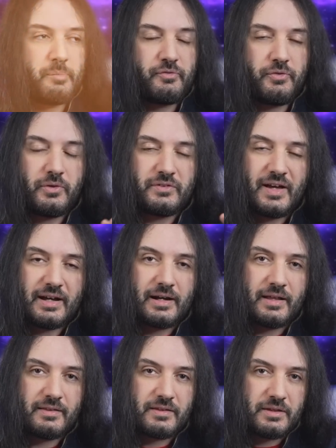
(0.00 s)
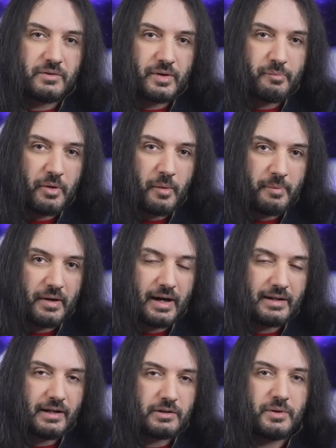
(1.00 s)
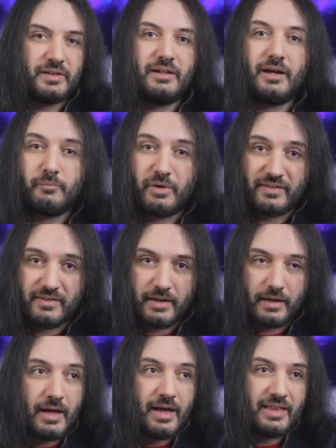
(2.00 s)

before tackling the theory proper, I'd like to underline one thing.